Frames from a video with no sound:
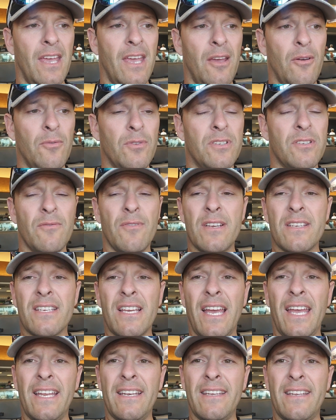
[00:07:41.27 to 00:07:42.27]
it was a risk
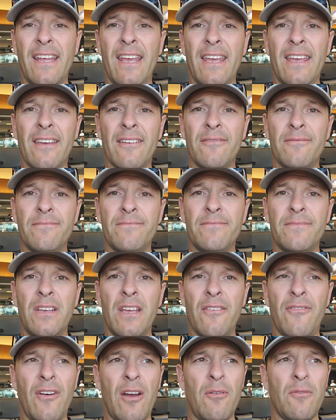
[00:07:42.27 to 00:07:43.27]
I had to take.
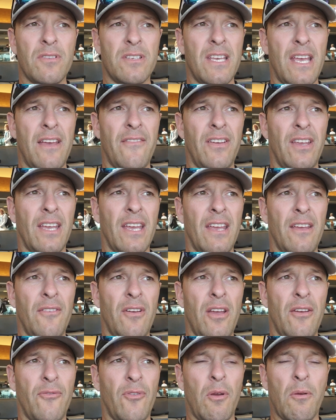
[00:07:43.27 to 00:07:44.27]

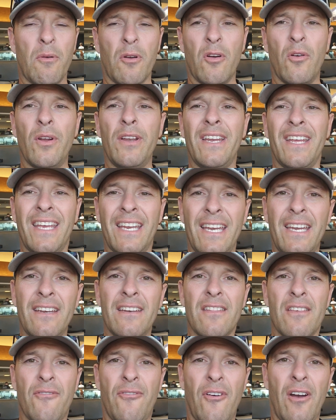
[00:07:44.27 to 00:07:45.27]
If we were going to get
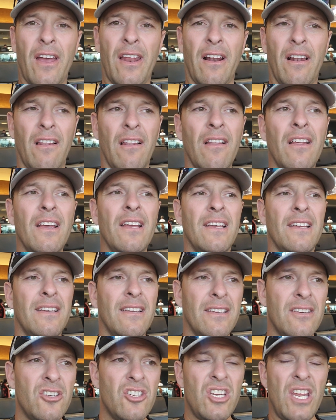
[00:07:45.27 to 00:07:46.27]
into the final,
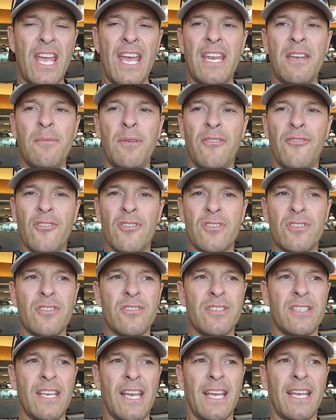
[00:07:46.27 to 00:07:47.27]
she had to be first
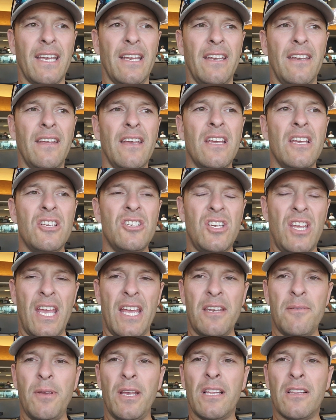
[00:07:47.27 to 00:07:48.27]
or second. She
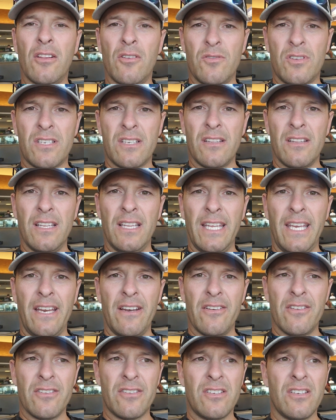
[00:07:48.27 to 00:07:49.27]
had to be close to the
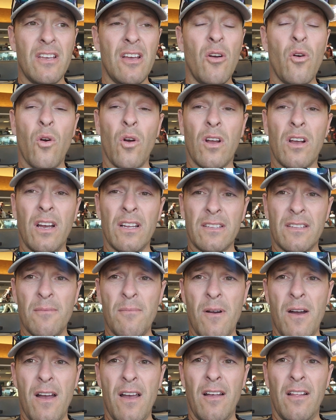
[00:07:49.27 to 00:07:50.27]
leaders or cut the
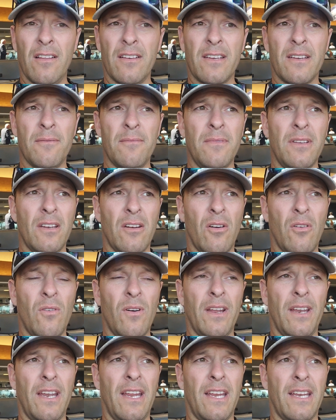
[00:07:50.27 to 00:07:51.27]
mile, you
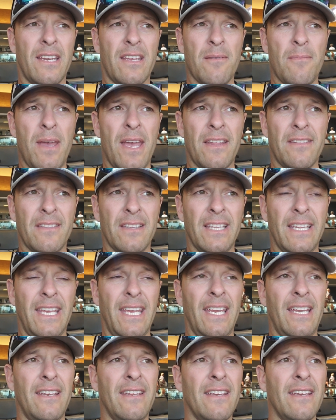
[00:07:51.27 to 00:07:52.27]
know, and command the
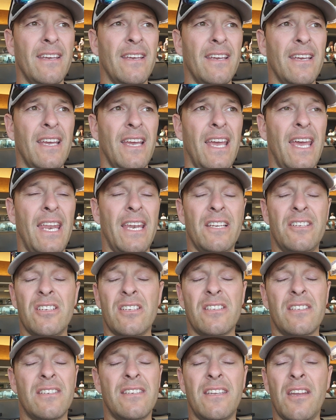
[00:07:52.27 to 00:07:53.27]
lead. And it
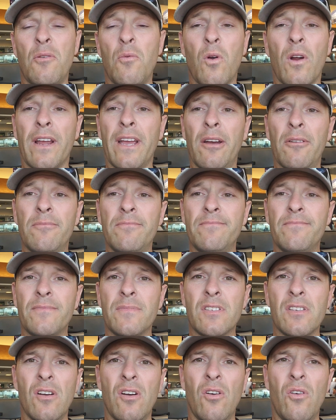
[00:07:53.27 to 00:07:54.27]
just didn't work out.
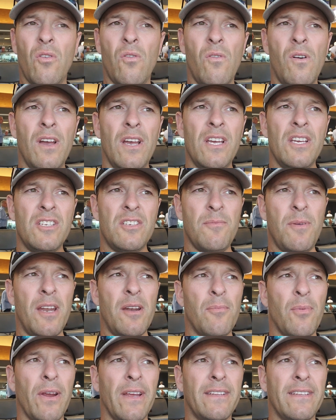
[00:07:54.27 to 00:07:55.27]
So she made
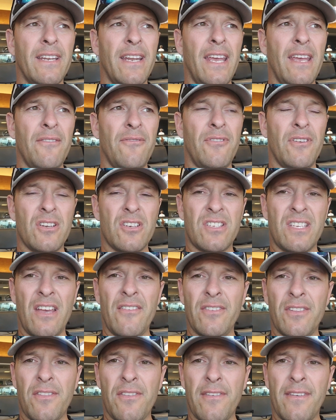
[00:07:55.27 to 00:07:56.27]
a break today and finished
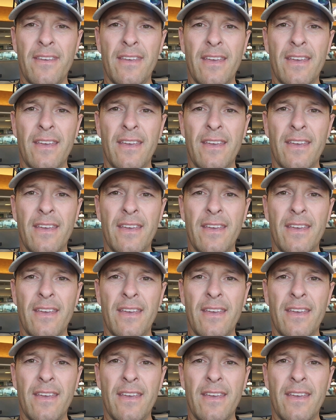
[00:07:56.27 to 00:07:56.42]
seventh.